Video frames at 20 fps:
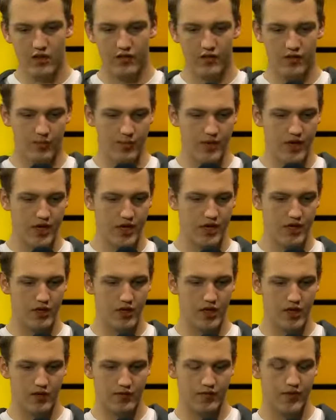for me,
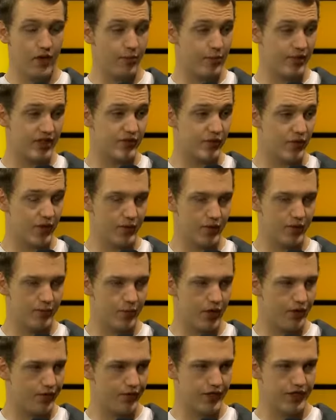like we have been scrimming
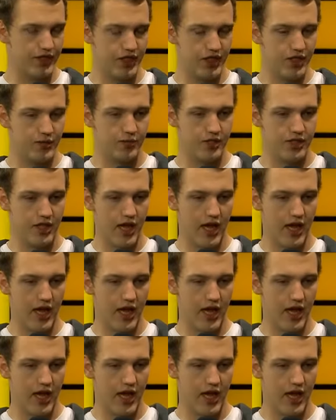both the teams,